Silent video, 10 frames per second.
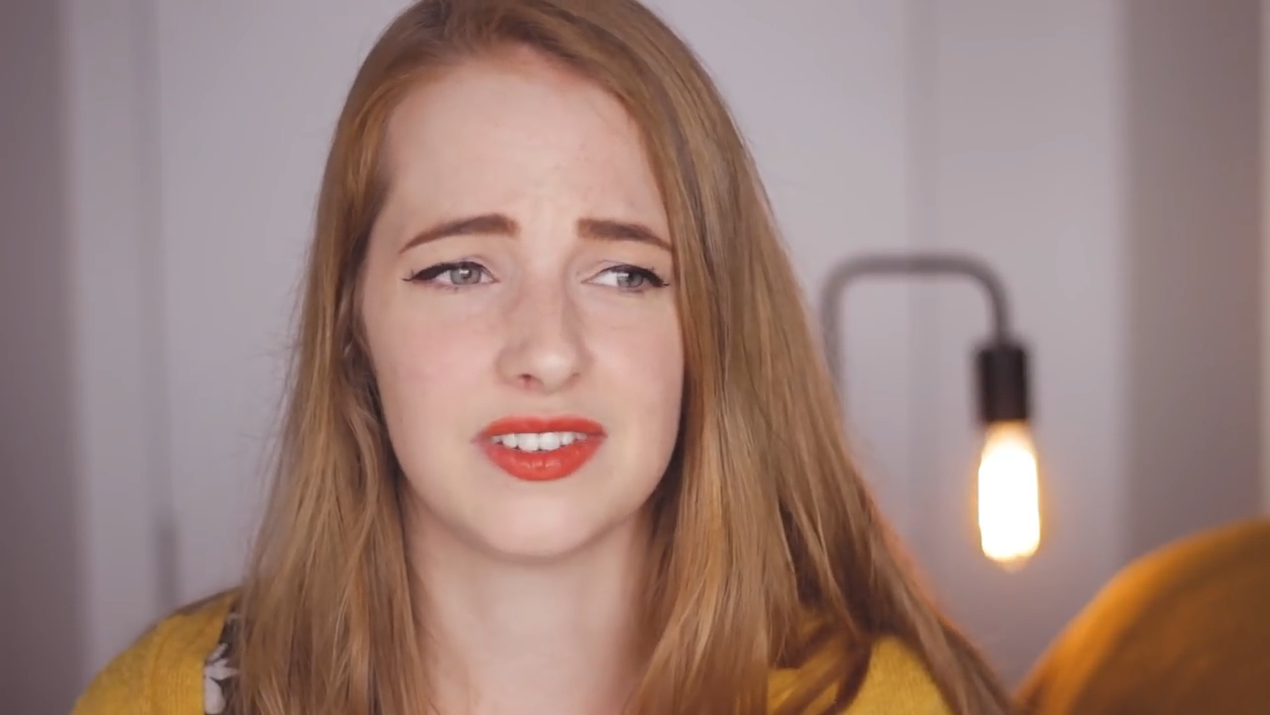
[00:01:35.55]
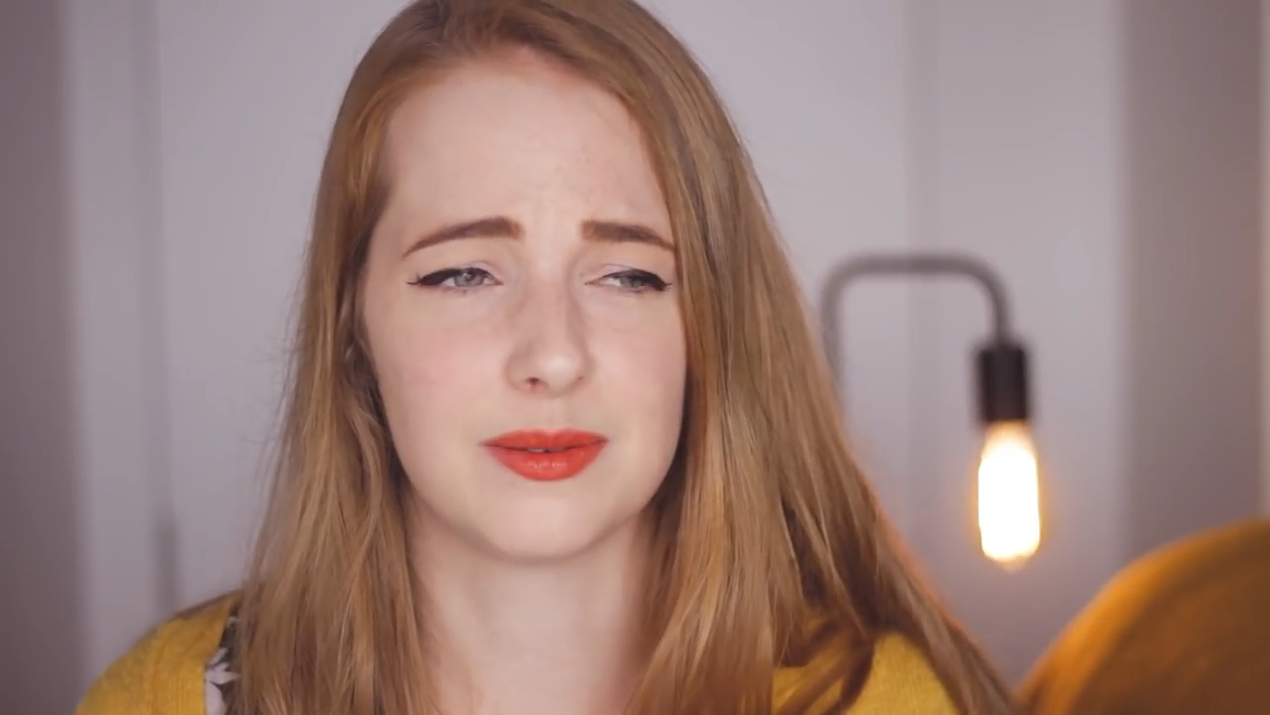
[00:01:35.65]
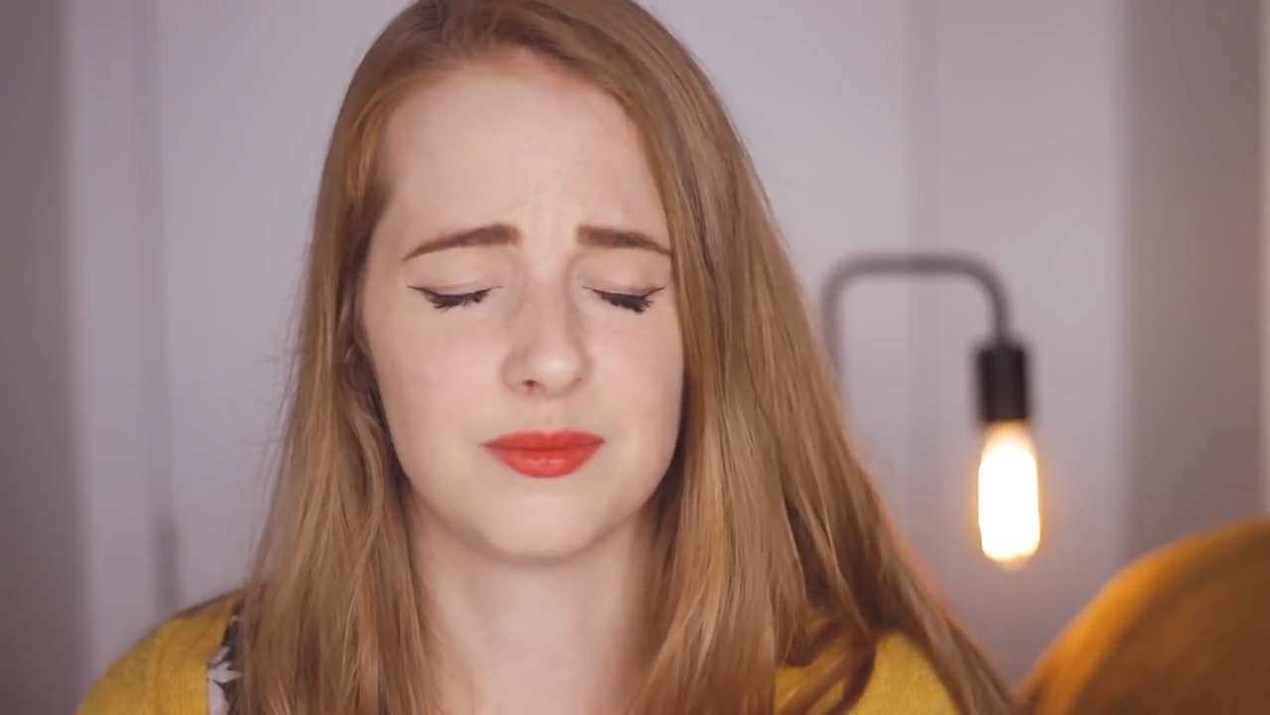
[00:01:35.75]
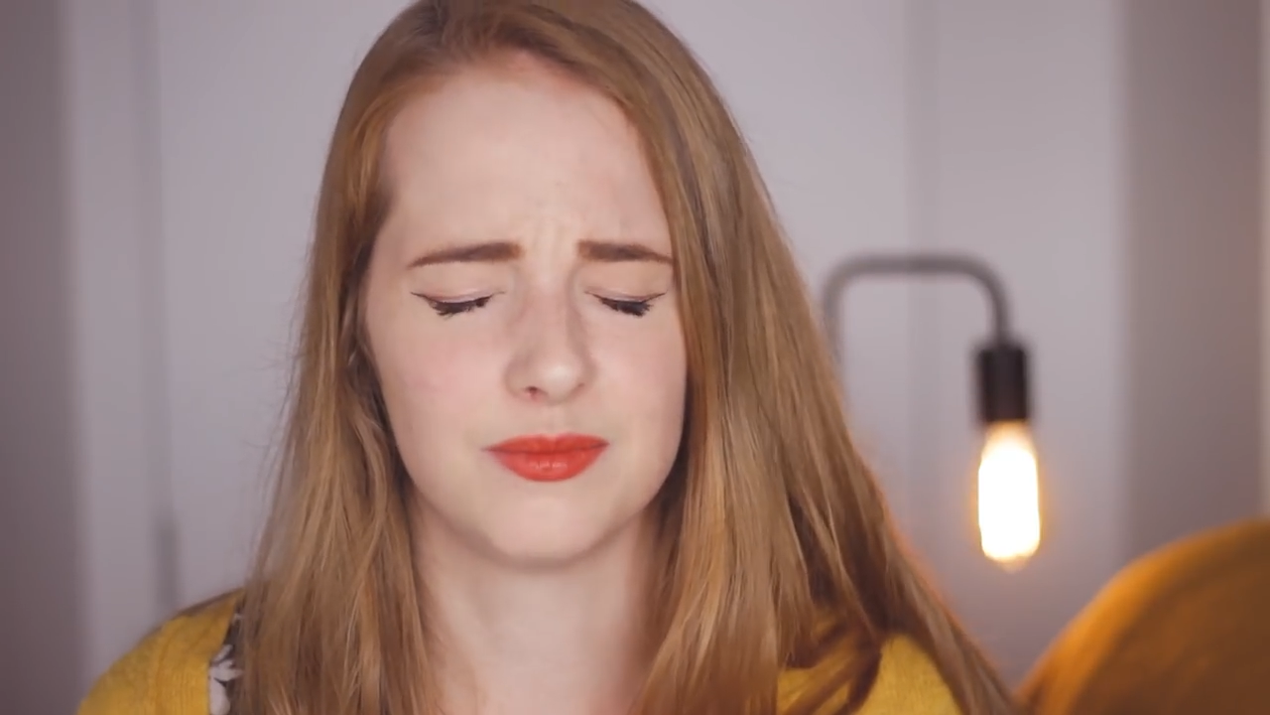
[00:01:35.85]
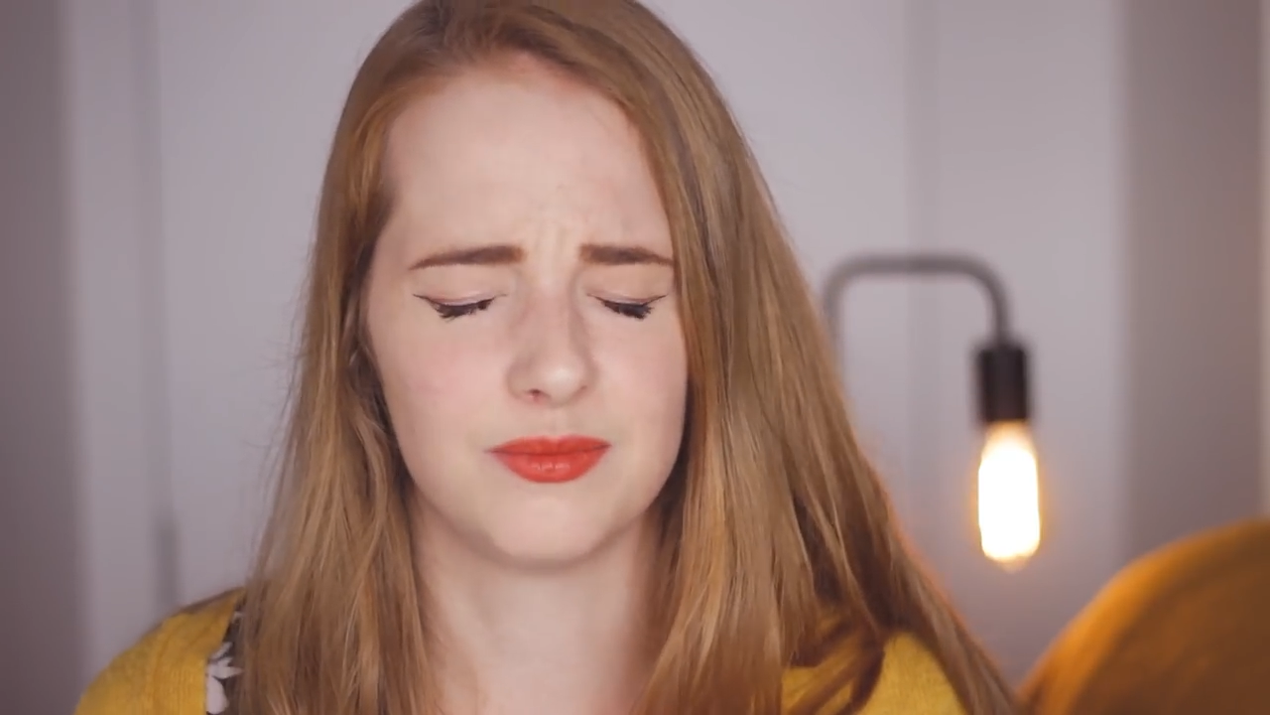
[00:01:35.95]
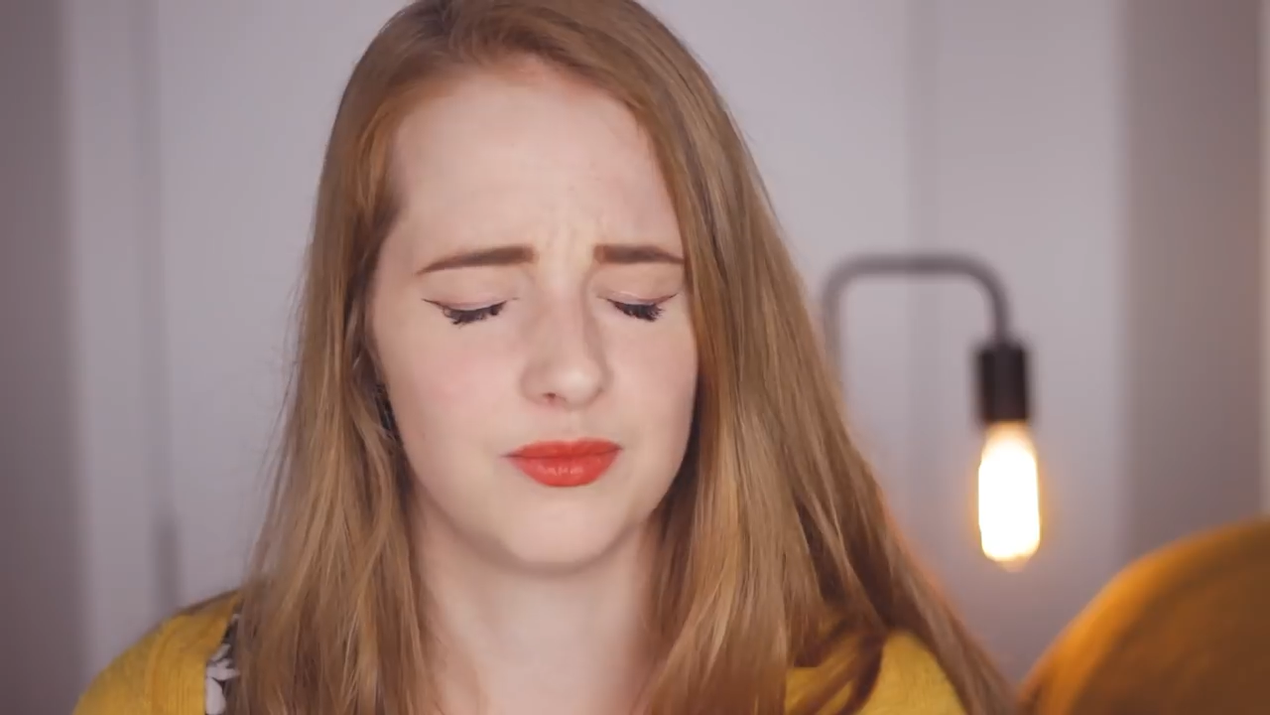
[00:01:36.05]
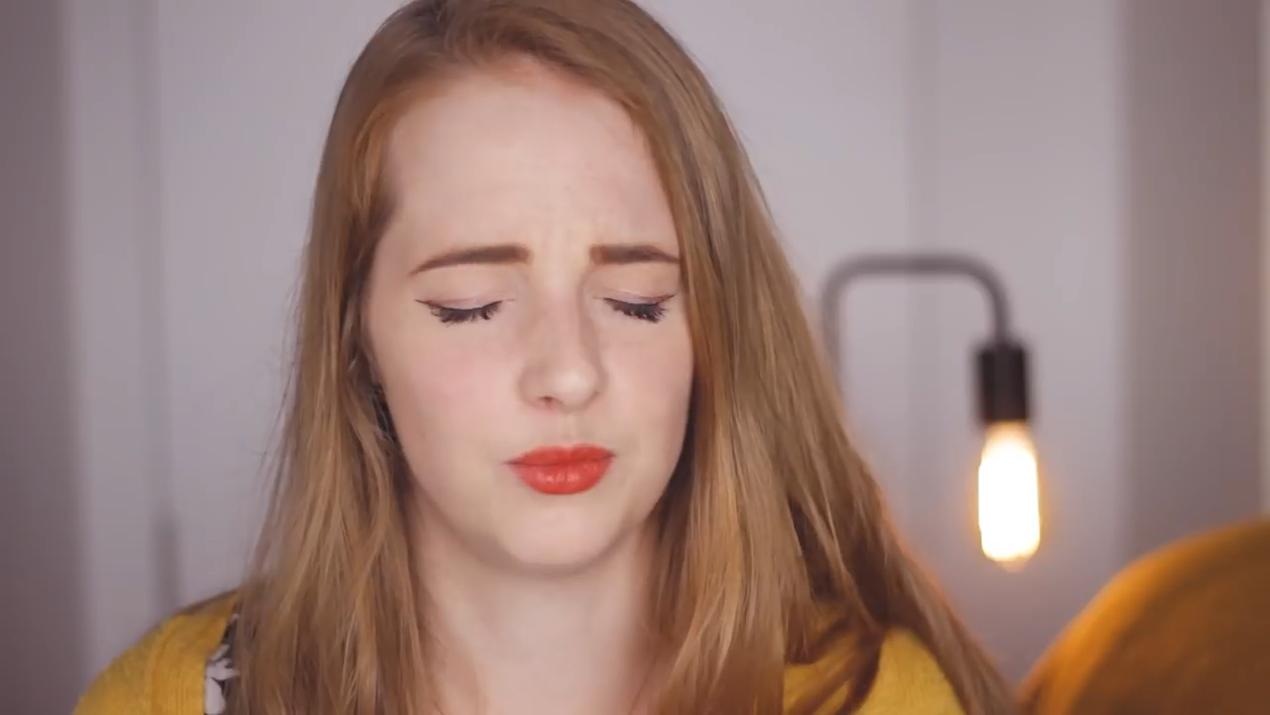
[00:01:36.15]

for some